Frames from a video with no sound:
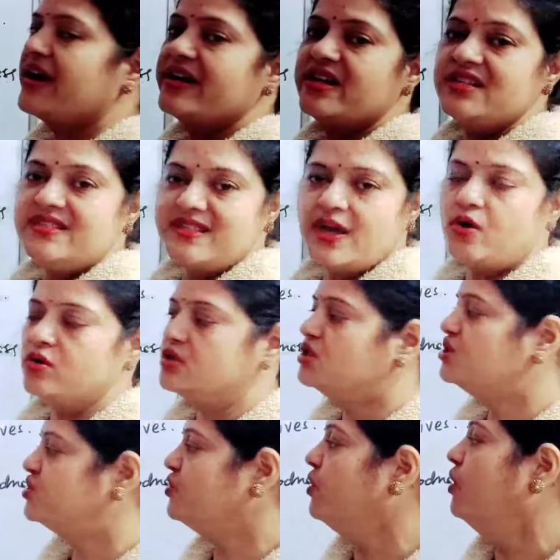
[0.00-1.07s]
whereas
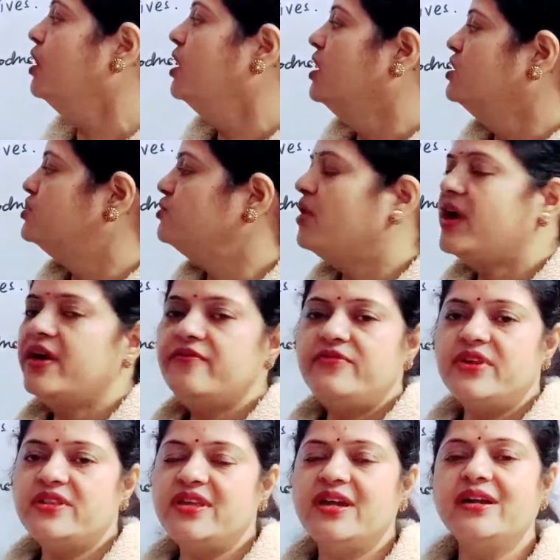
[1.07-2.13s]
also. So
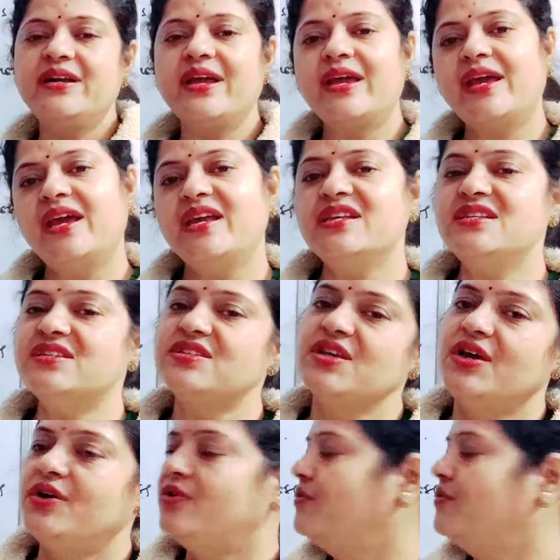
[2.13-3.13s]
everything decays